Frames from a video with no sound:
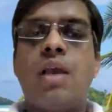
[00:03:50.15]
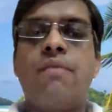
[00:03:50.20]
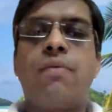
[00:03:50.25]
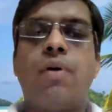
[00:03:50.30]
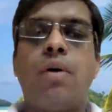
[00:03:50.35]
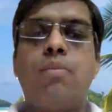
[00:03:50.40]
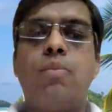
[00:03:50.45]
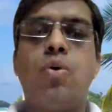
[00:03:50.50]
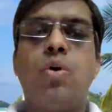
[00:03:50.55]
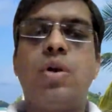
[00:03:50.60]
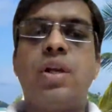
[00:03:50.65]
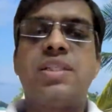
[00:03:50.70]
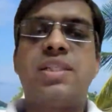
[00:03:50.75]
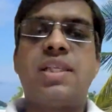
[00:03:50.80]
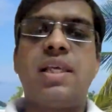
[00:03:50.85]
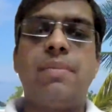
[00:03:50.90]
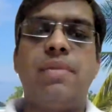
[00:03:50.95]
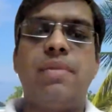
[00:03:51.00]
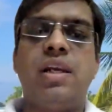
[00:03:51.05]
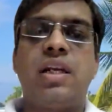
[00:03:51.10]
for more
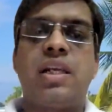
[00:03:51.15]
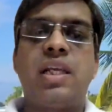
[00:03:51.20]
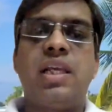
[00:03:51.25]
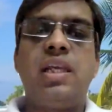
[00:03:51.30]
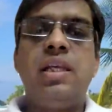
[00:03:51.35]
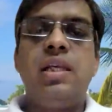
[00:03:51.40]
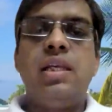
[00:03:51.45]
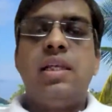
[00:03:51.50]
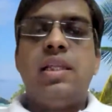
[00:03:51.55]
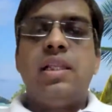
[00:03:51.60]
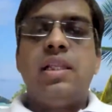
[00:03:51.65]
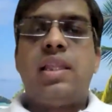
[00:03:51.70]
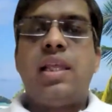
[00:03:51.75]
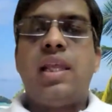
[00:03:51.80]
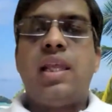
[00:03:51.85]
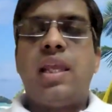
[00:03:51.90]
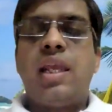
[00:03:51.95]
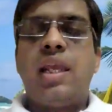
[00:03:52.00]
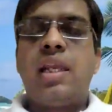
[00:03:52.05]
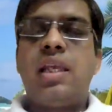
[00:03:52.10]
disability
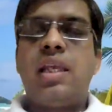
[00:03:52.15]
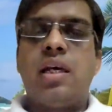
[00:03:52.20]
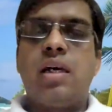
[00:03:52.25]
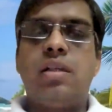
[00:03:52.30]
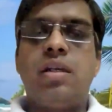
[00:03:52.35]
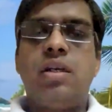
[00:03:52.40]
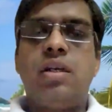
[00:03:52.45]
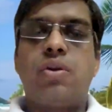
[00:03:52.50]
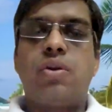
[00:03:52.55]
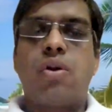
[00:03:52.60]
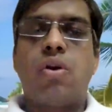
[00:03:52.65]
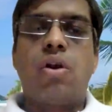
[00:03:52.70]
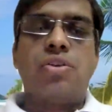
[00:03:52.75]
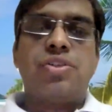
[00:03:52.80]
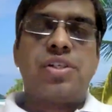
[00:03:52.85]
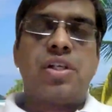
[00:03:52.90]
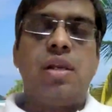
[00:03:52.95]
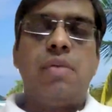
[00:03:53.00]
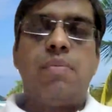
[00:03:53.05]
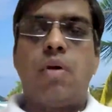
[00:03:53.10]
than any other
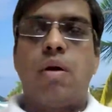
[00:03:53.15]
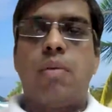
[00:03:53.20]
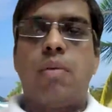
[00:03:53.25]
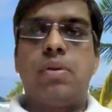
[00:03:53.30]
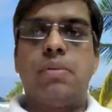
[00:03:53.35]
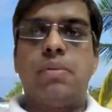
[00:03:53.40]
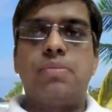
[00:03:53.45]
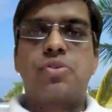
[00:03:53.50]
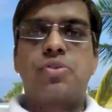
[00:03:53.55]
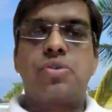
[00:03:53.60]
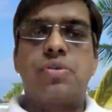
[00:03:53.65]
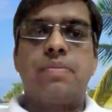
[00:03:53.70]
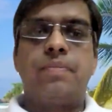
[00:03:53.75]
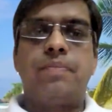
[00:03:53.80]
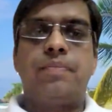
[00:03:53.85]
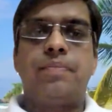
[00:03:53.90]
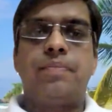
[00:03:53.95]
neurological problems.